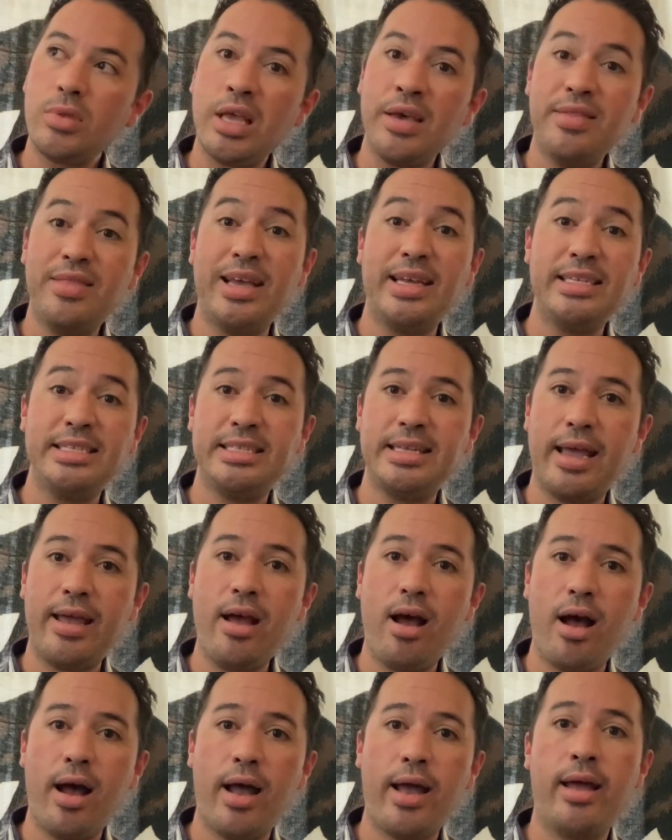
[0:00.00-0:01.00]
they stay
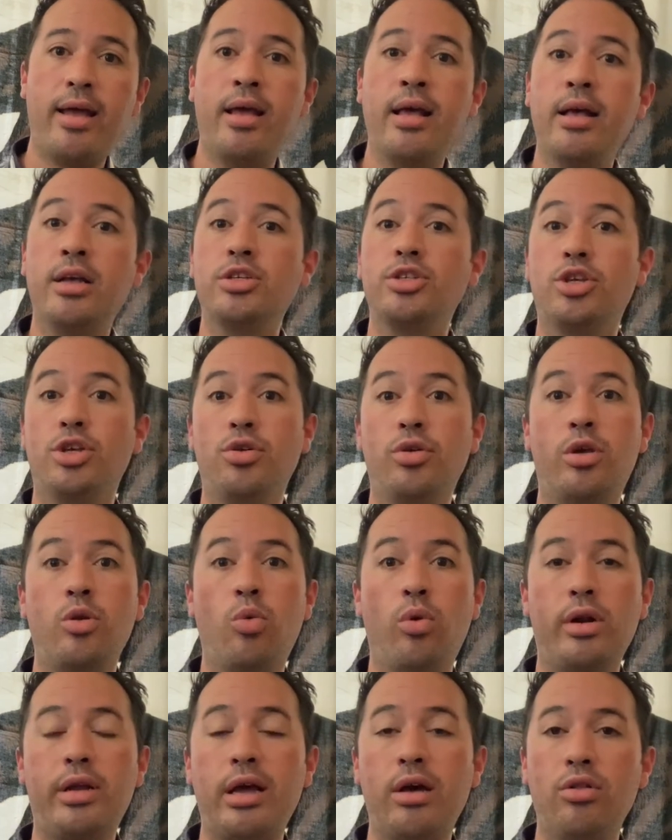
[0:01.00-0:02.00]
high, so you can
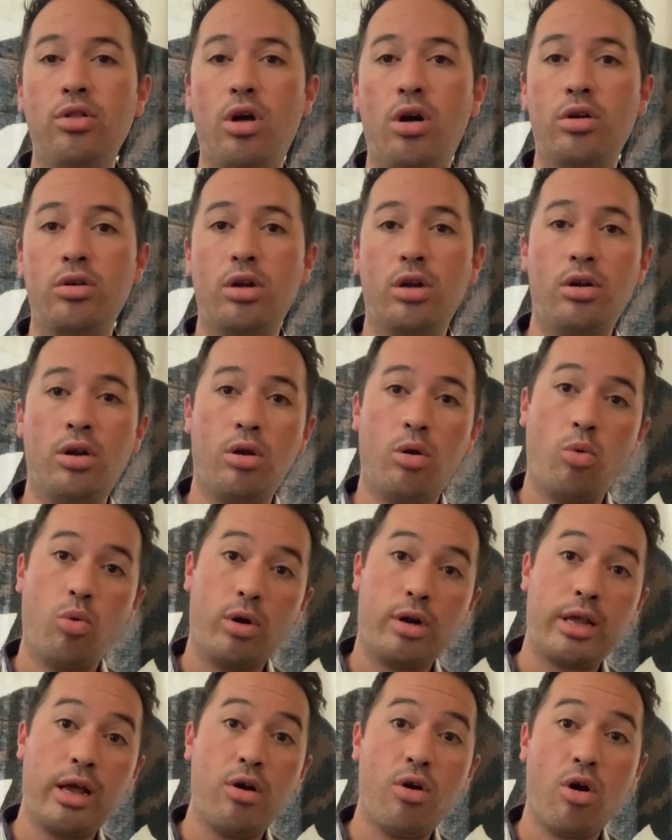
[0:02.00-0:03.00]
work out longer,
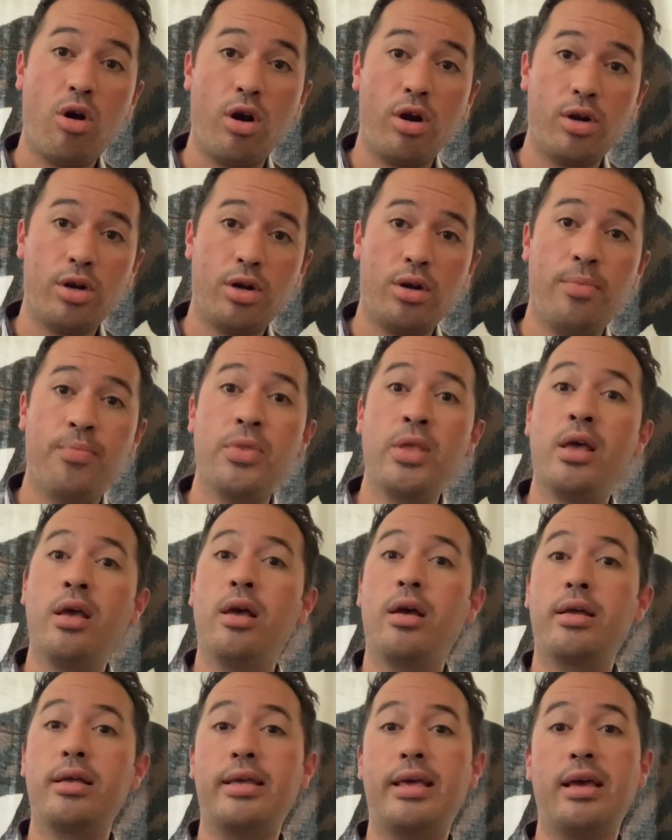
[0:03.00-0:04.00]
work out harder,
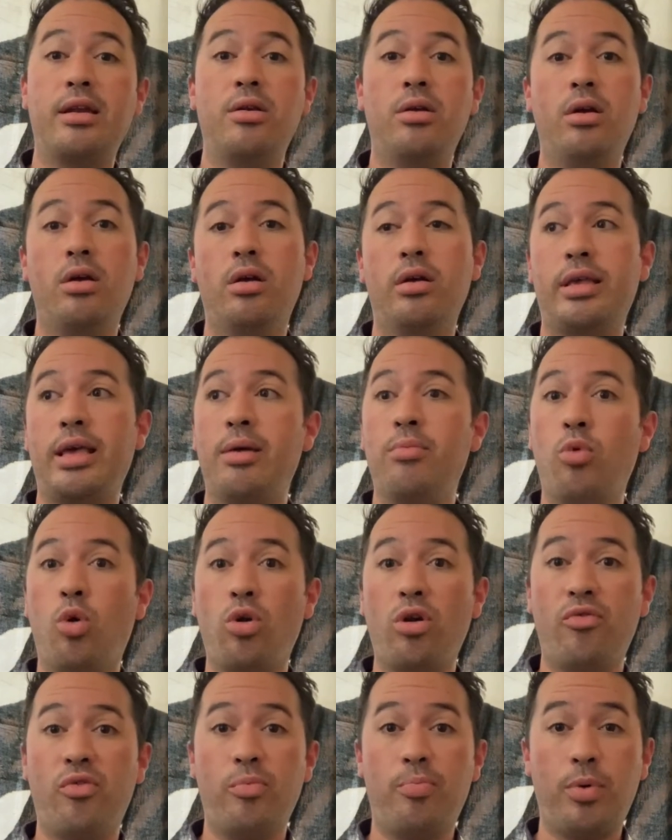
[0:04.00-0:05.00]
get
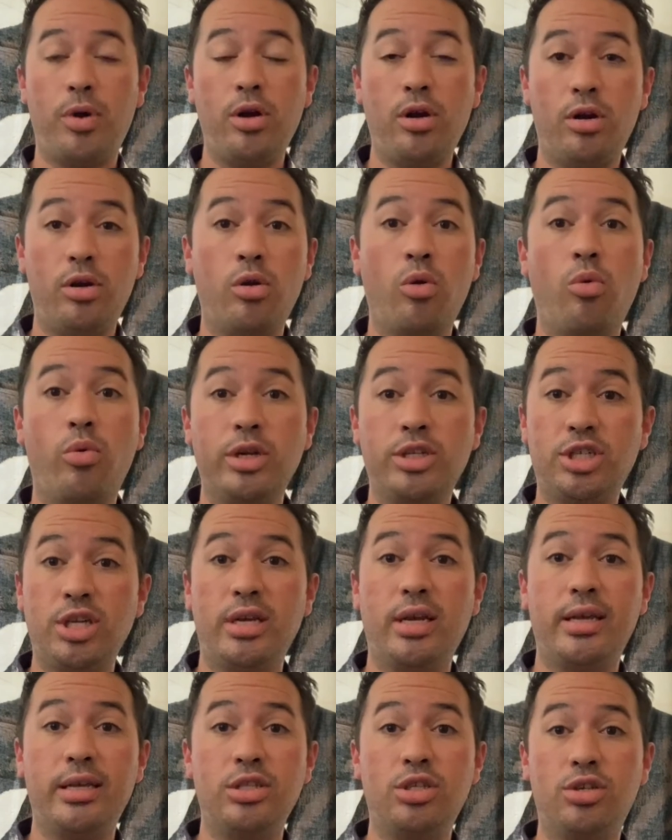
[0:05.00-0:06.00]
more of a burn, which
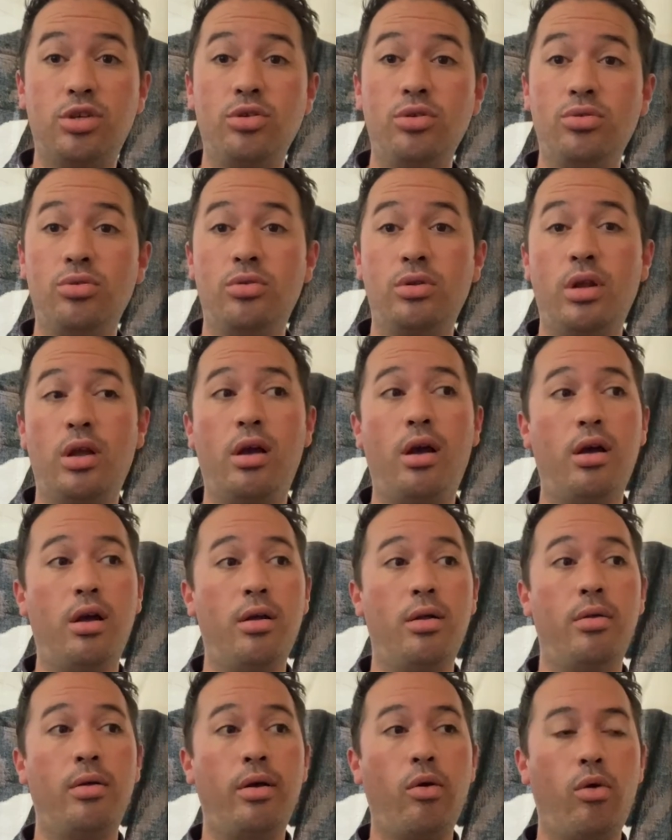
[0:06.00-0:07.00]
in turn
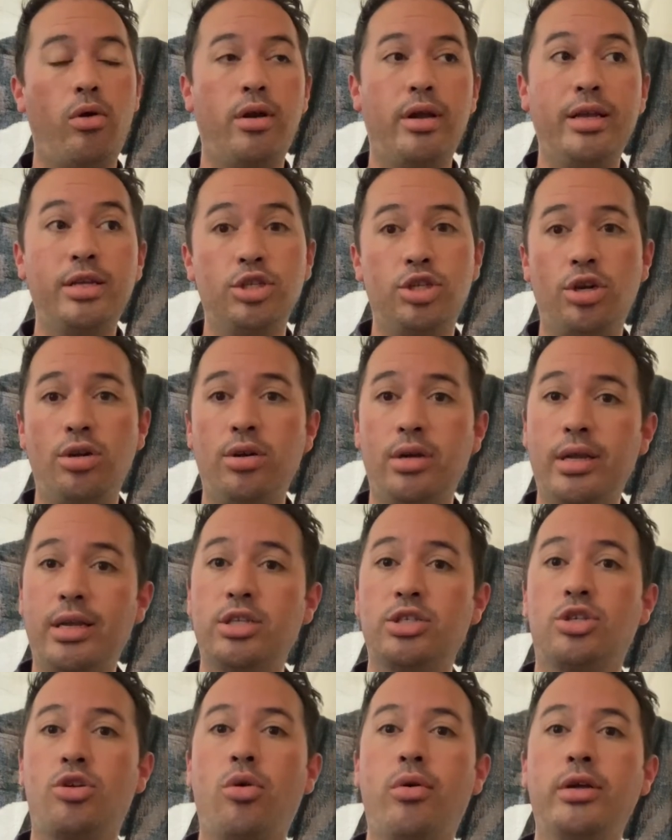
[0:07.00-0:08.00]

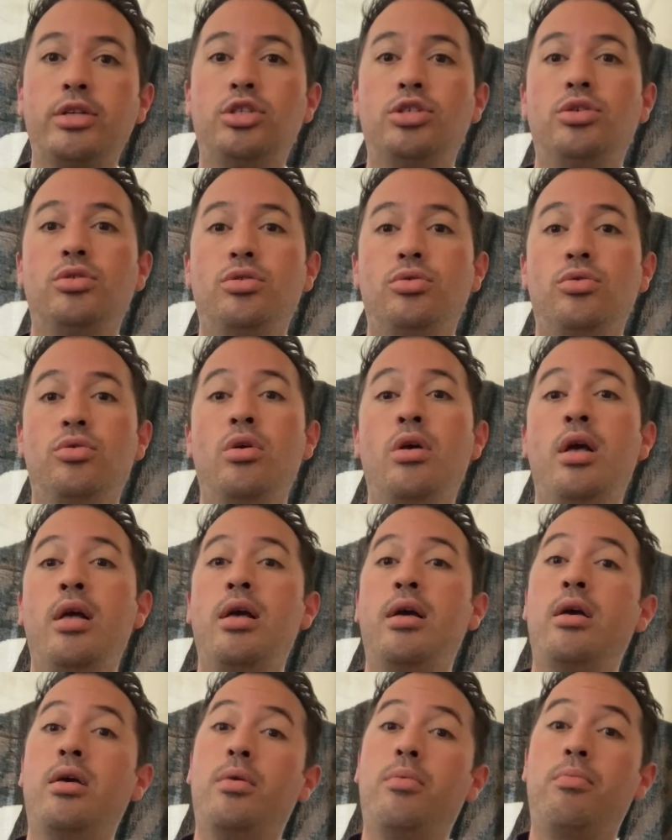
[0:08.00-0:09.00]
is going to
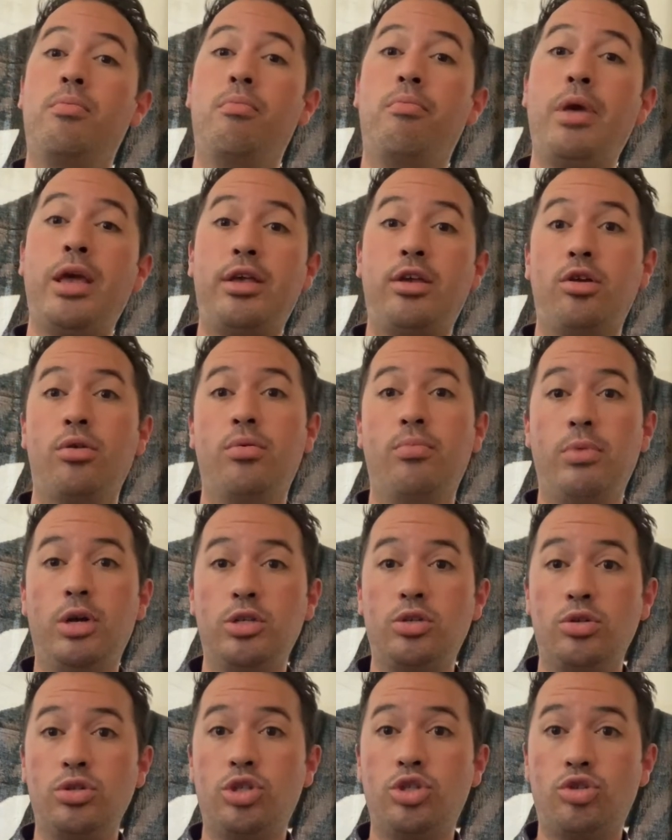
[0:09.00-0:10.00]
make your
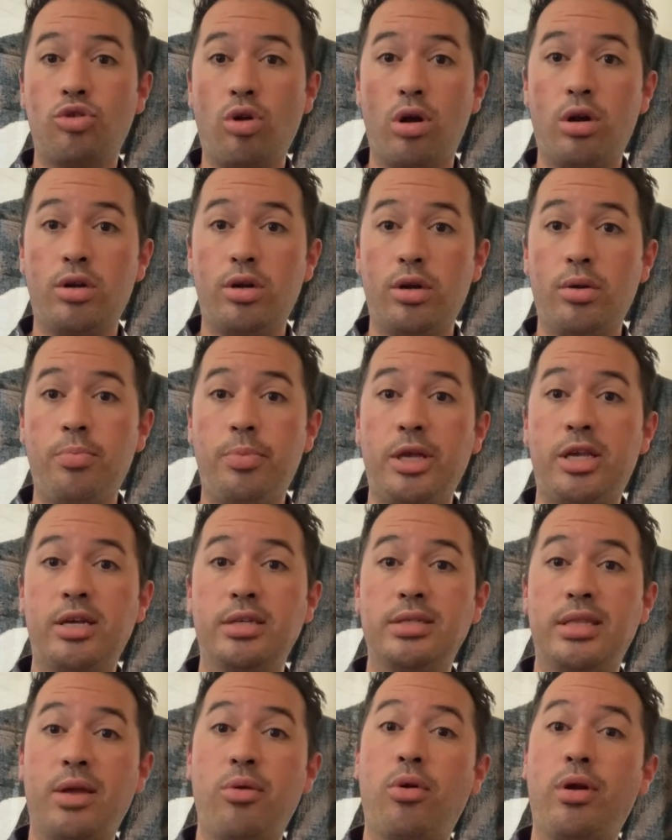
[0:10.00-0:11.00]
muscles stronger, because
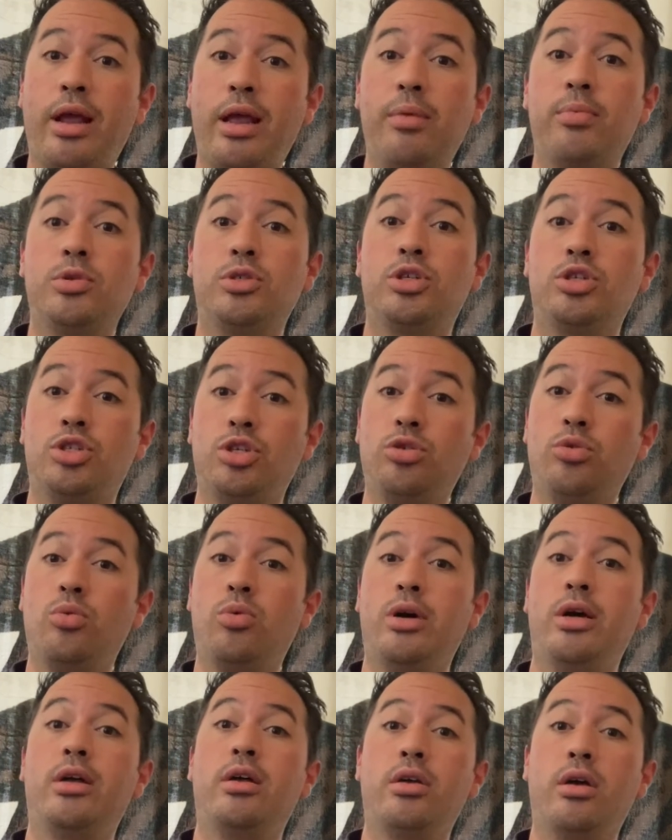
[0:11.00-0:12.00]
they were able to do
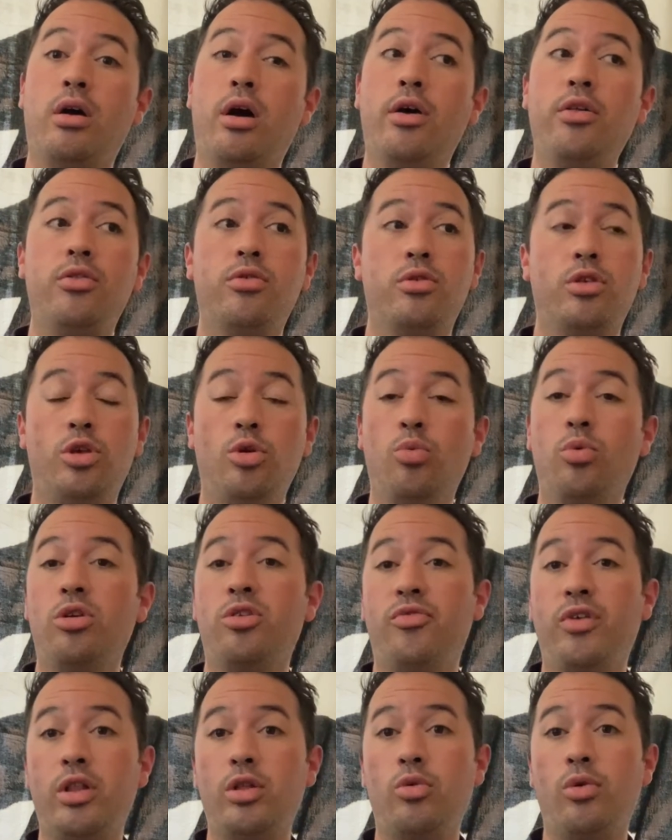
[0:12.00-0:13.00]
what you would
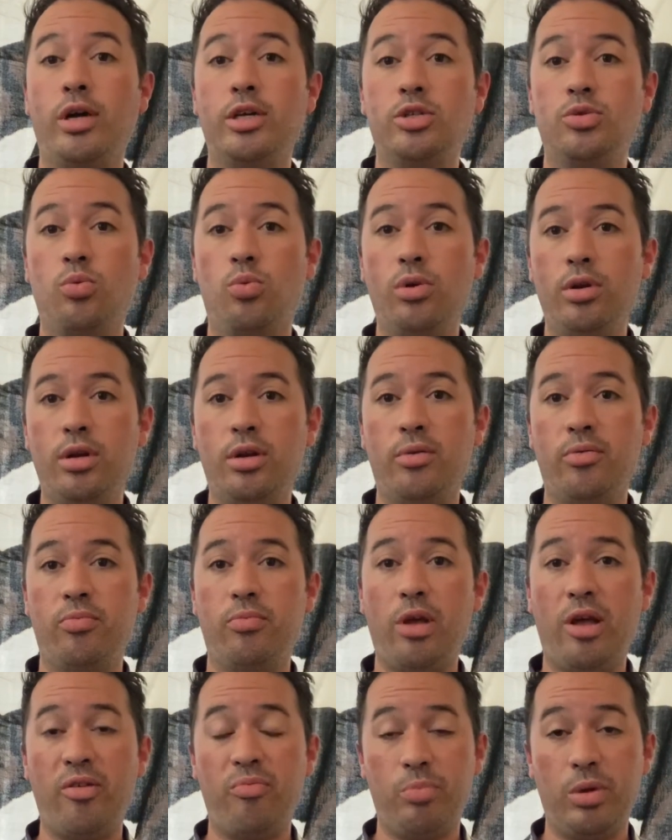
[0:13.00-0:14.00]
have otherwise wouldn't
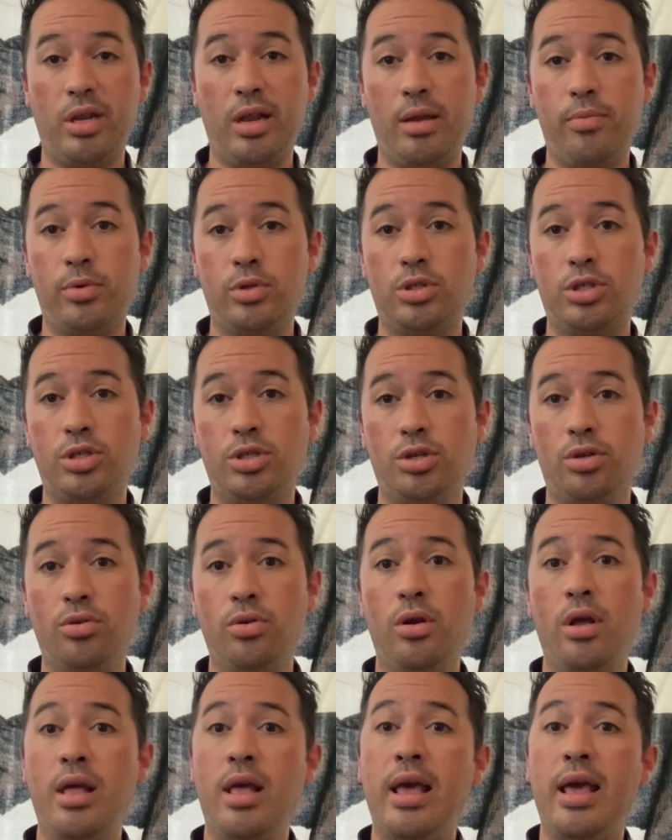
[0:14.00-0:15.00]
have been able to do
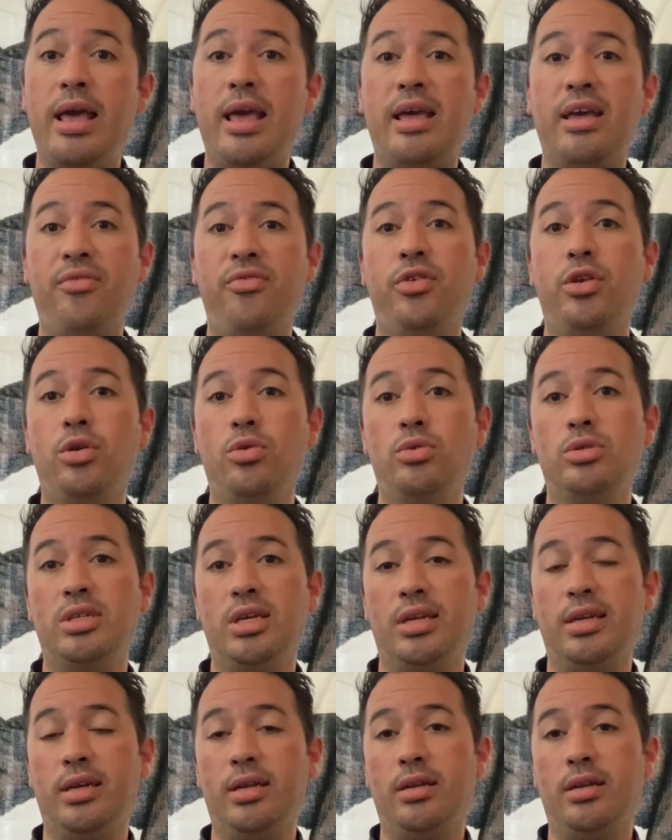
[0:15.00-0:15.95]
if you did